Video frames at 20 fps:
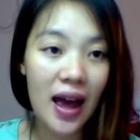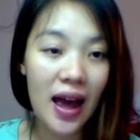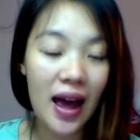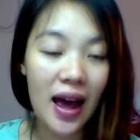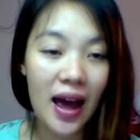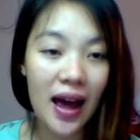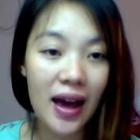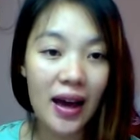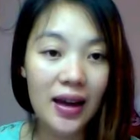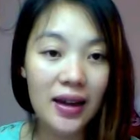
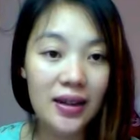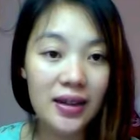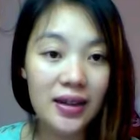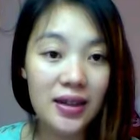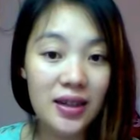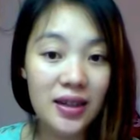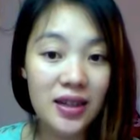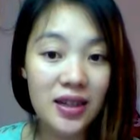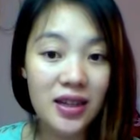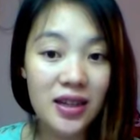
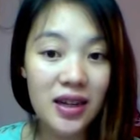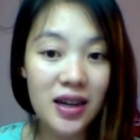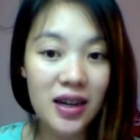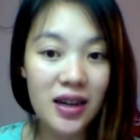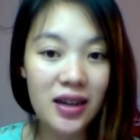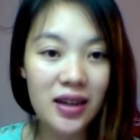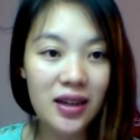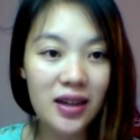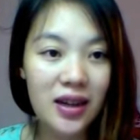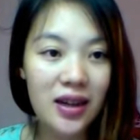and
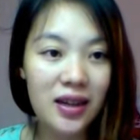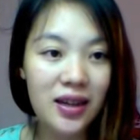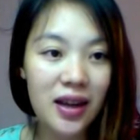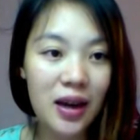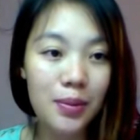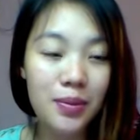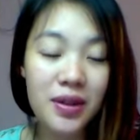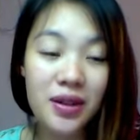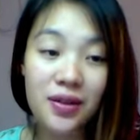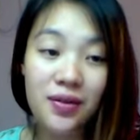it
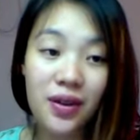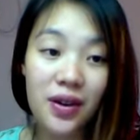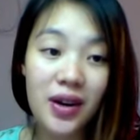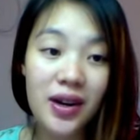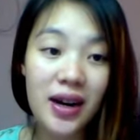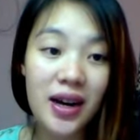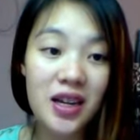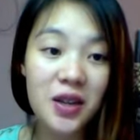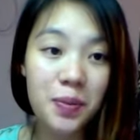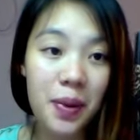comes in a very
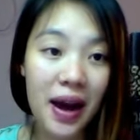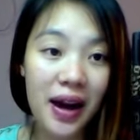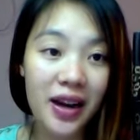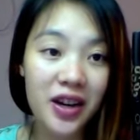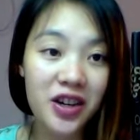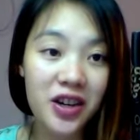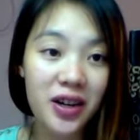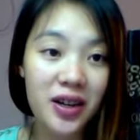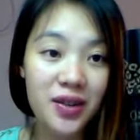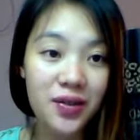nice
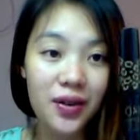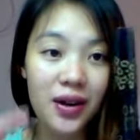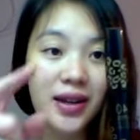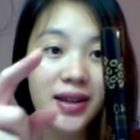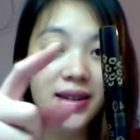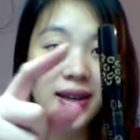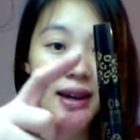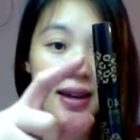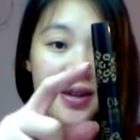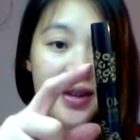packaging. It's very
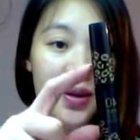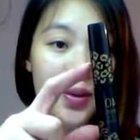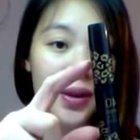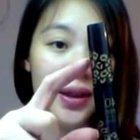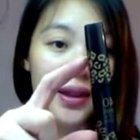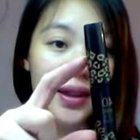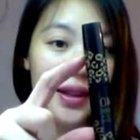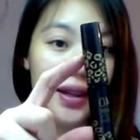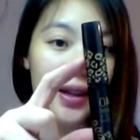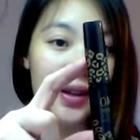sexy
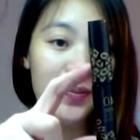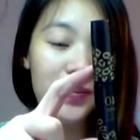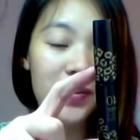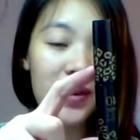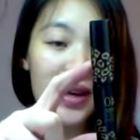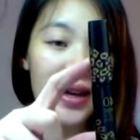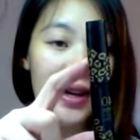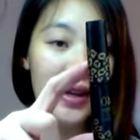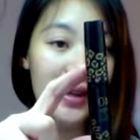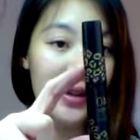with the
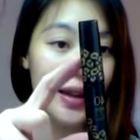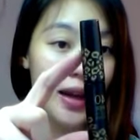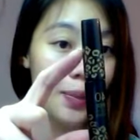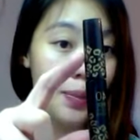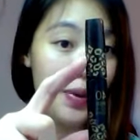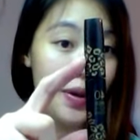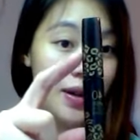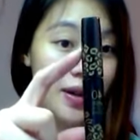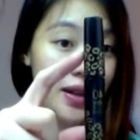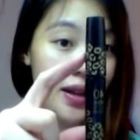
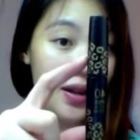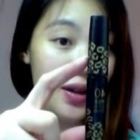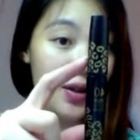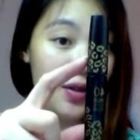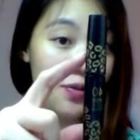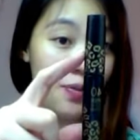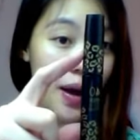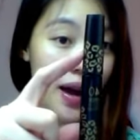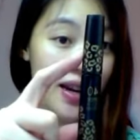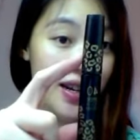leopard kind
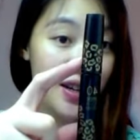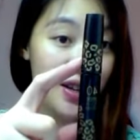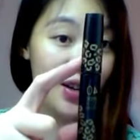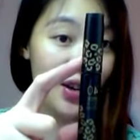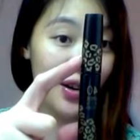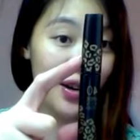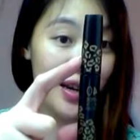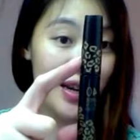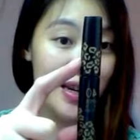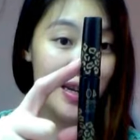of pattern
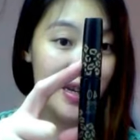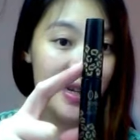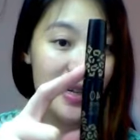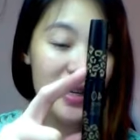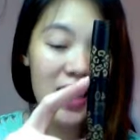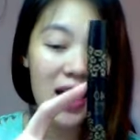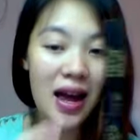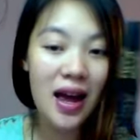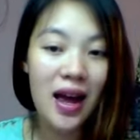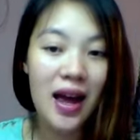on it,
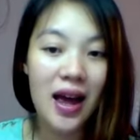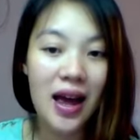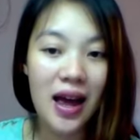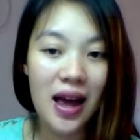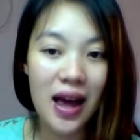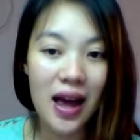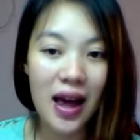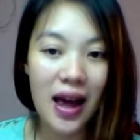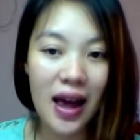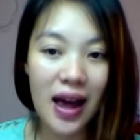
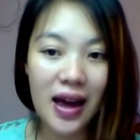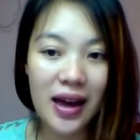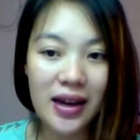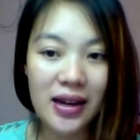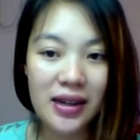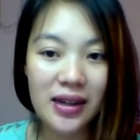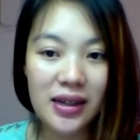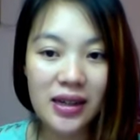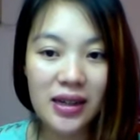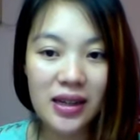
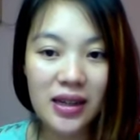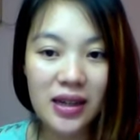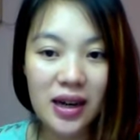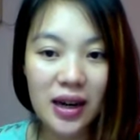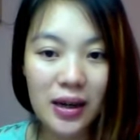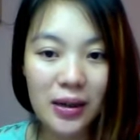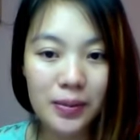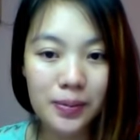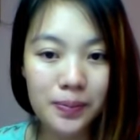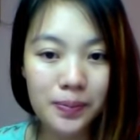and
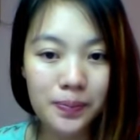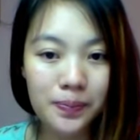I'll